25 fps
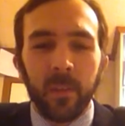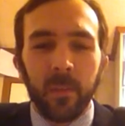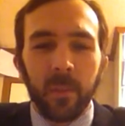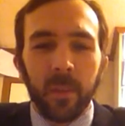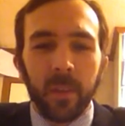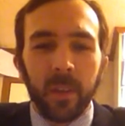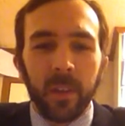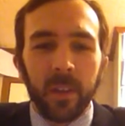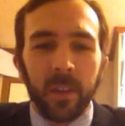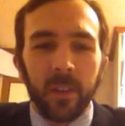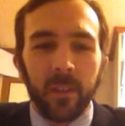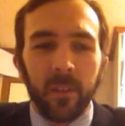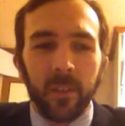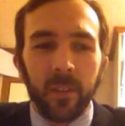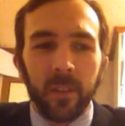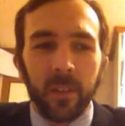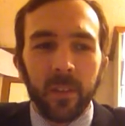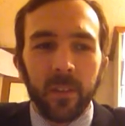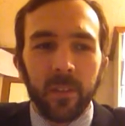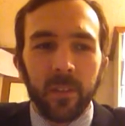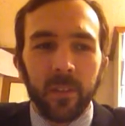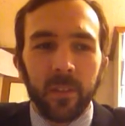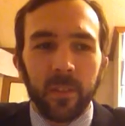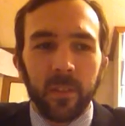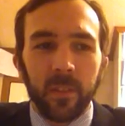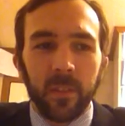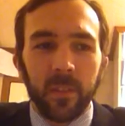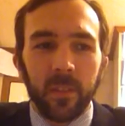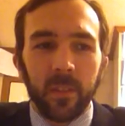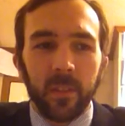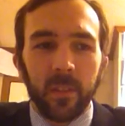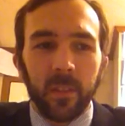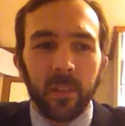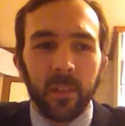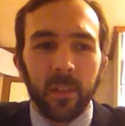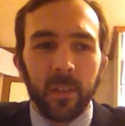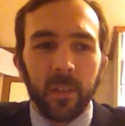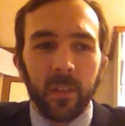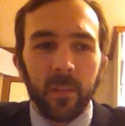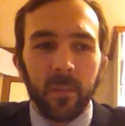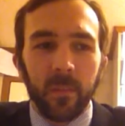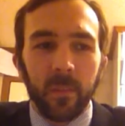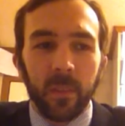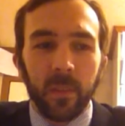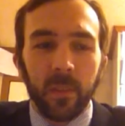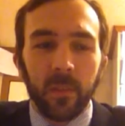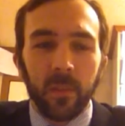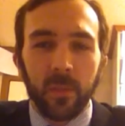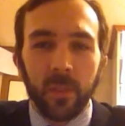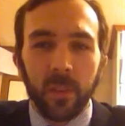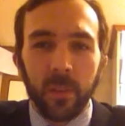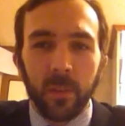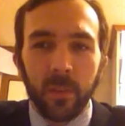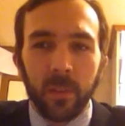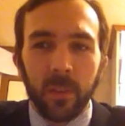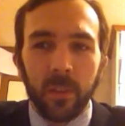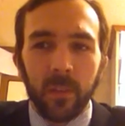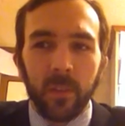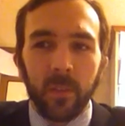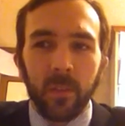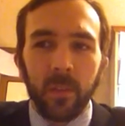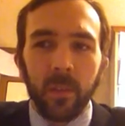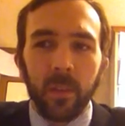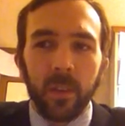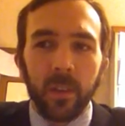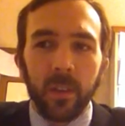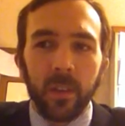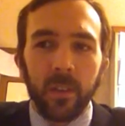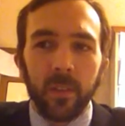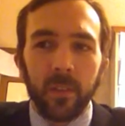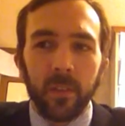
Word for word: But anyways, it's 20 minutes away,